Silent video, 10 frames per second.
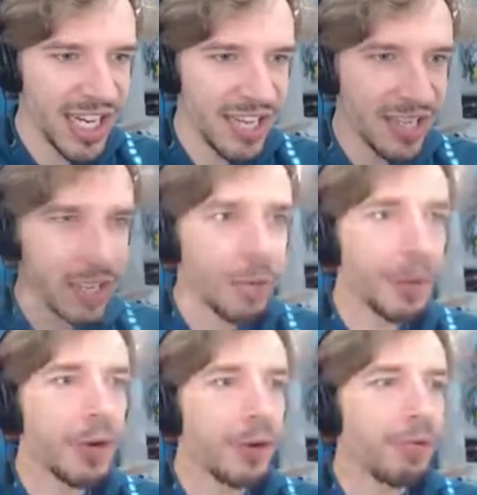There we
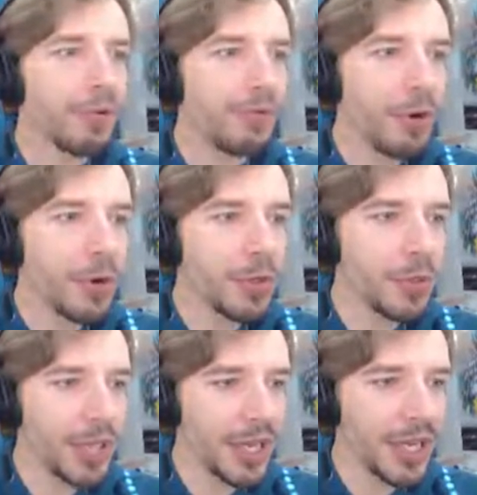go. If we focus, we
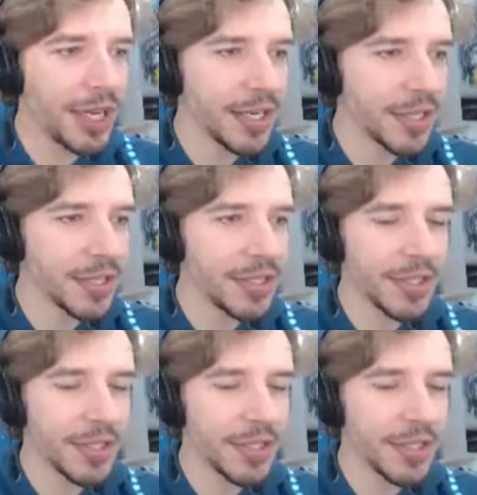can get this.